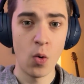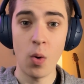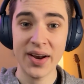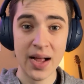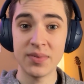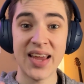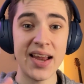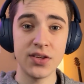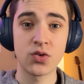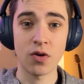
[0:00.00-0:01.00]
Well, when it comes to
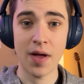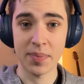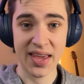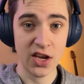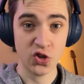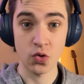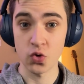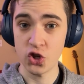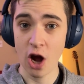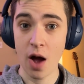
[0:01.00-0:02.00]
any sort of application
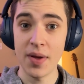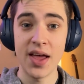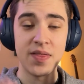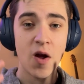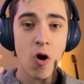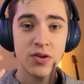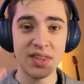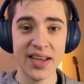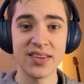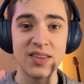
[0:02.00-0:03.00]
or job, there are
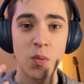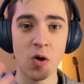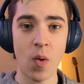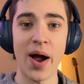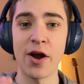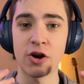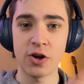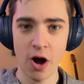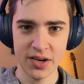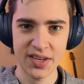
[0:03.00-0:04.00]
things that require
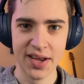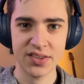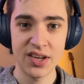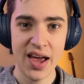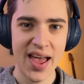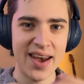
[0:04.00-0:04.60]
context.